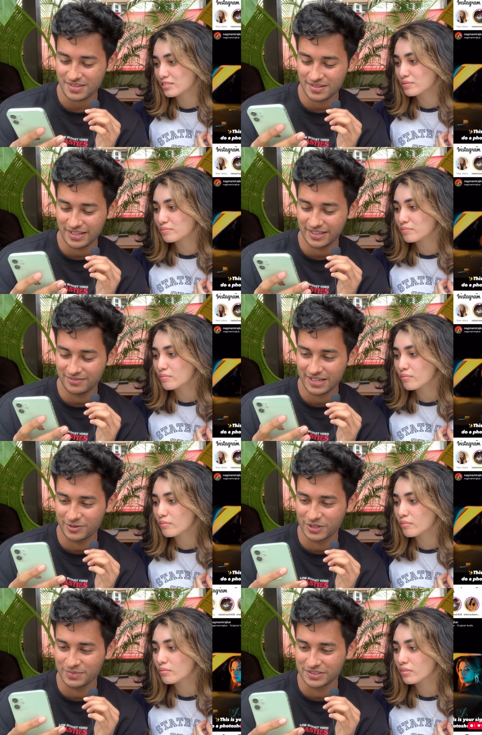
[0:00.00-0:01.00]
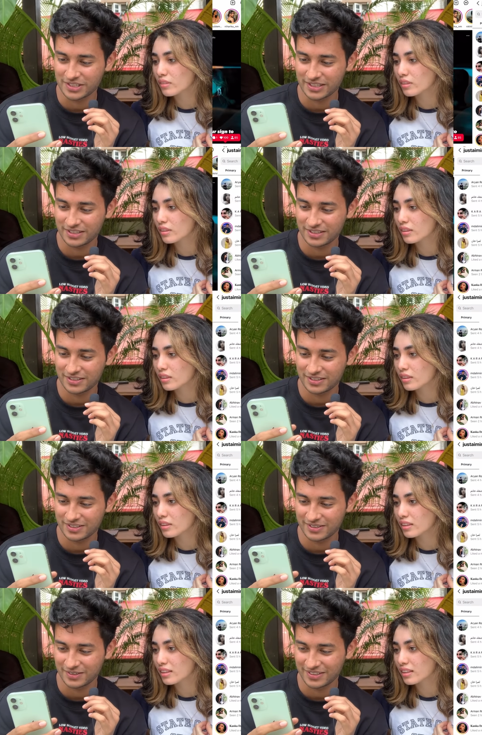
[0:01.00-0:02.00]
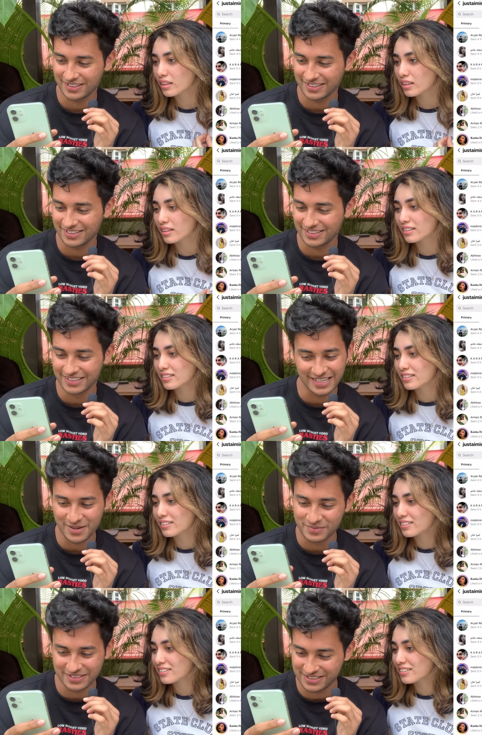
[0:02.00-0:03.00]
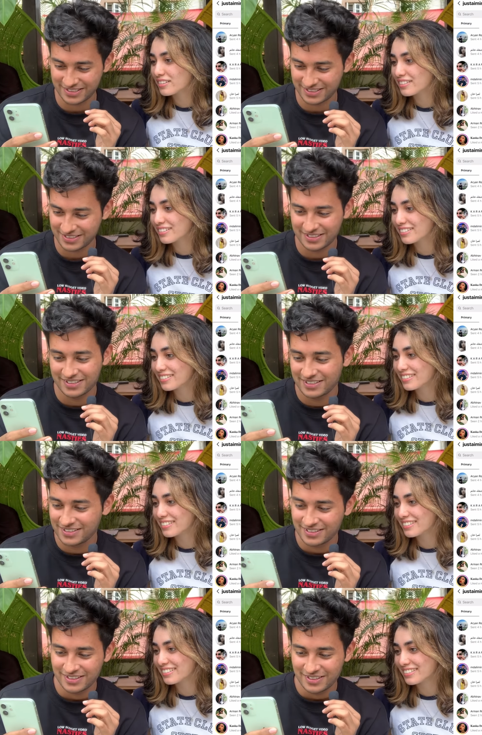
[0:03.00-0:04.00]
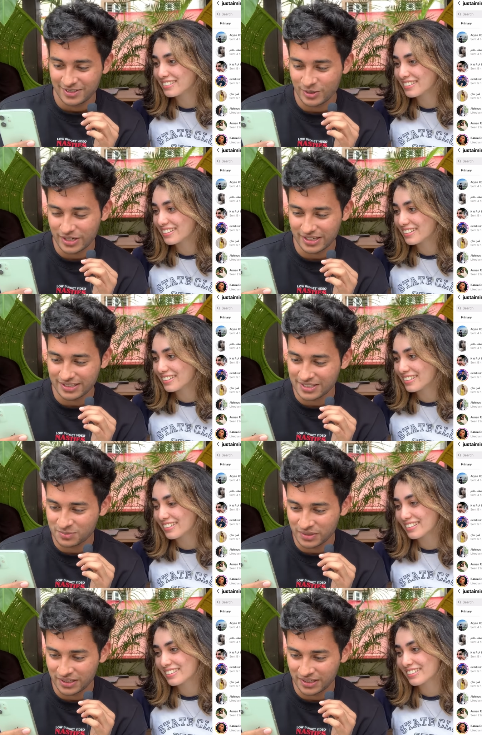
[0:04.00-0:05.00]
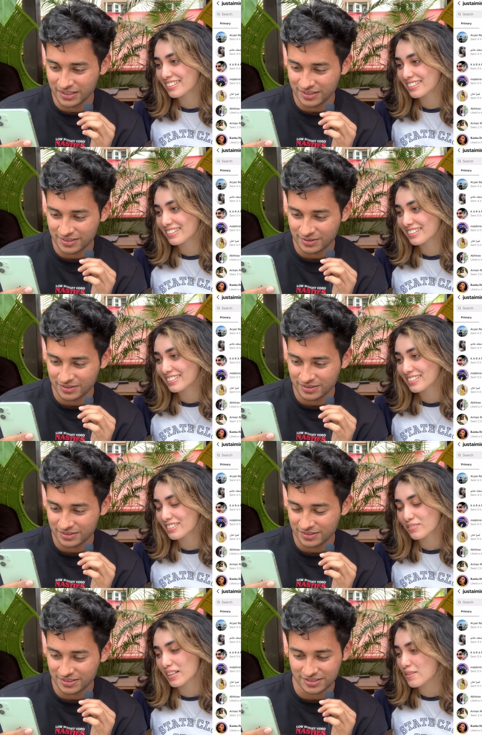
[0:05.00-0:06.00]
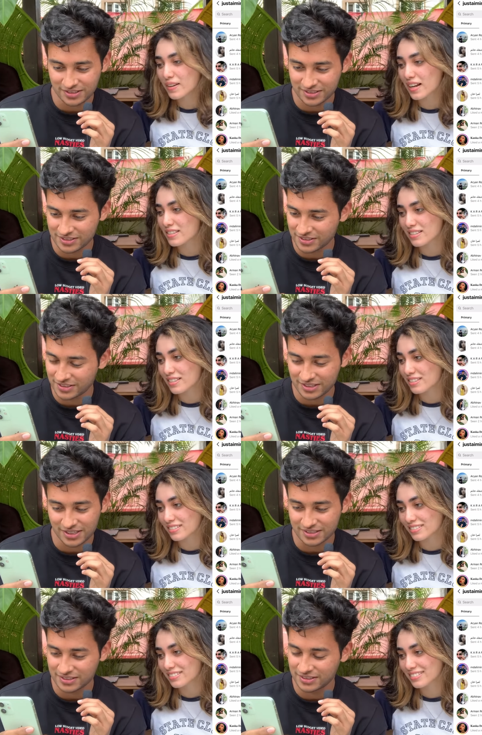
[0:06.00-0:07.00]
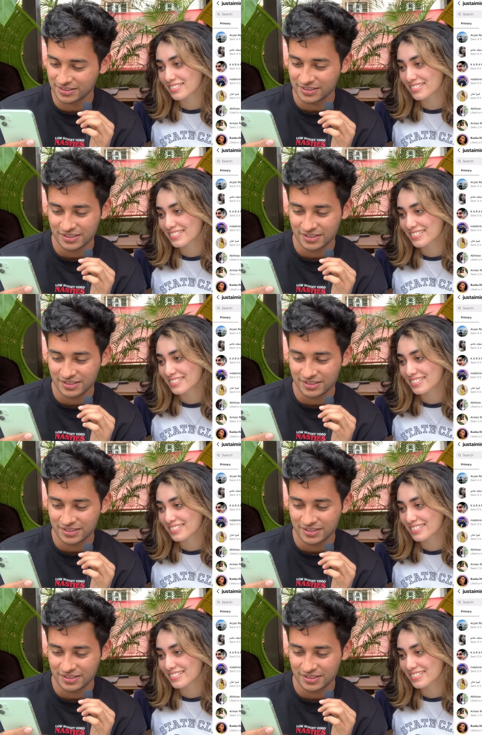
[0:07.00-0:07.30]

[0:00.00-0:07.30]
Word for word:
Speaker 1: Hey, why, what am I checking? Okay, DMs. Okay, that's me. This is a sister, cousin, cousin.